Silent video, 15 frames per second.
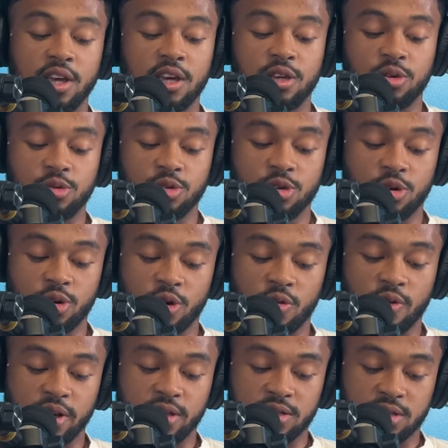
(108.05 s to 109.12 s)
use code no
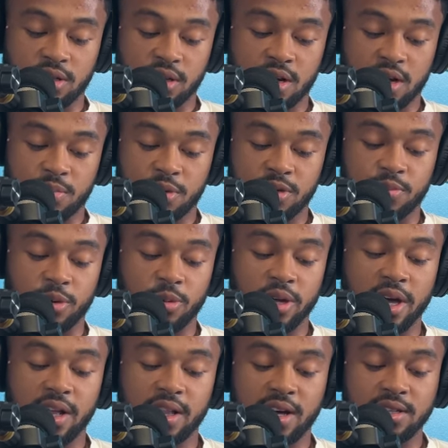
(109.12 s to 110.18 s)
regulars in the comments but we
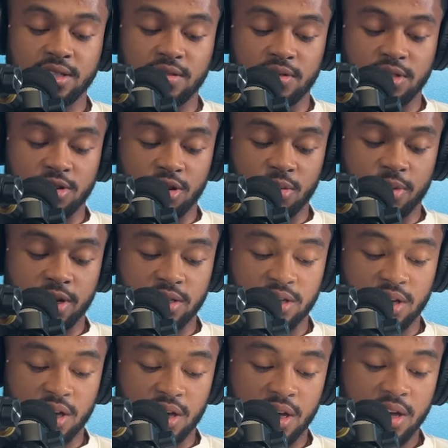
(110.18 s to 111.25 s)
got a lot of stuff to talk about
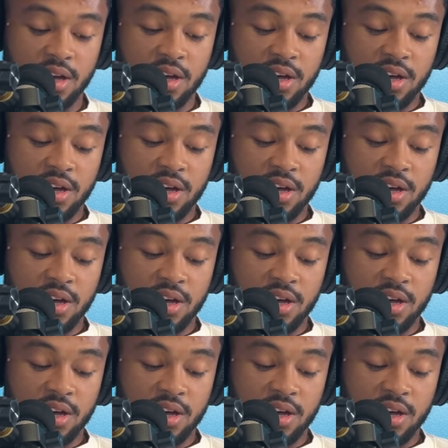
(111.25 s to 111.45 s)
today